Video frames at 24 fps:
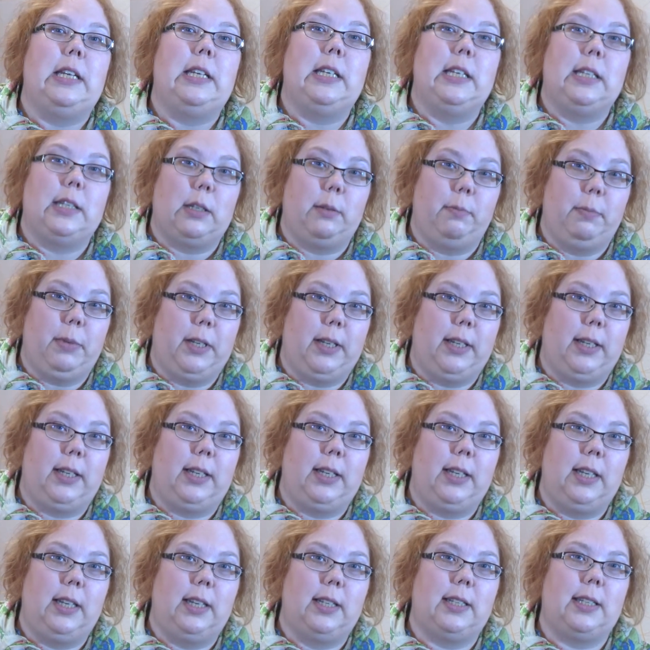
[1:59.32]

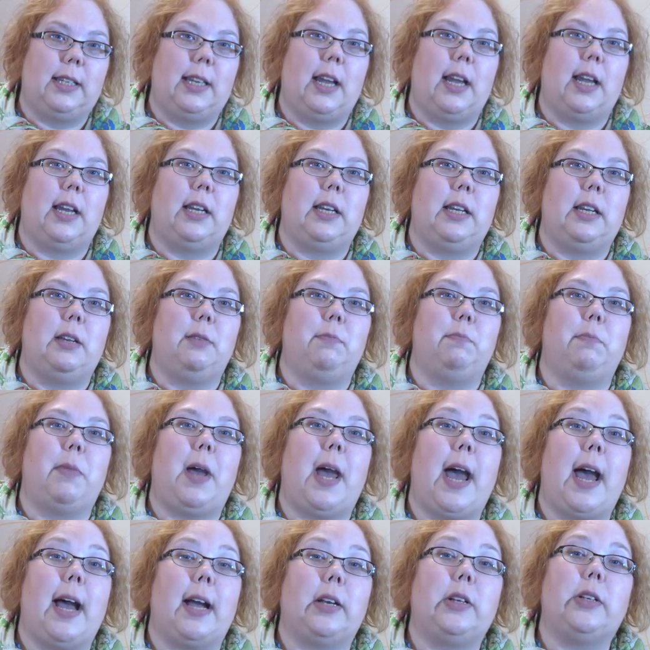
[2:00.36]
disabilities that
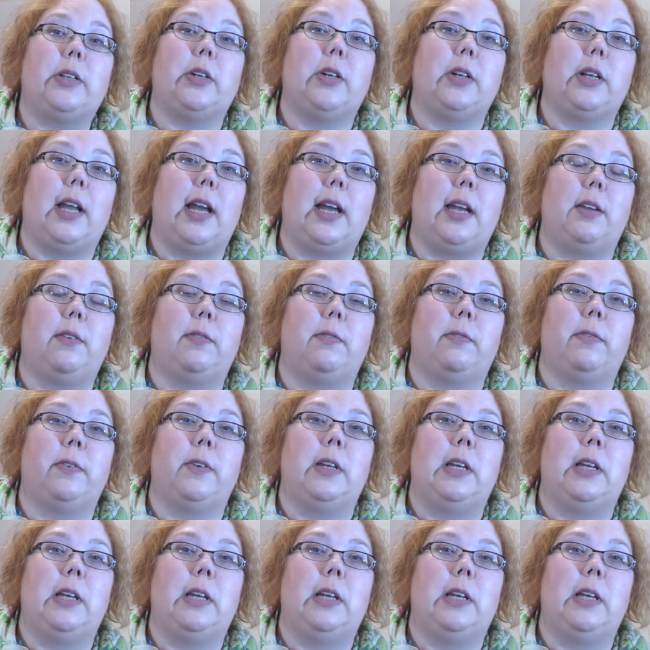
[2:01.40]
impact her life.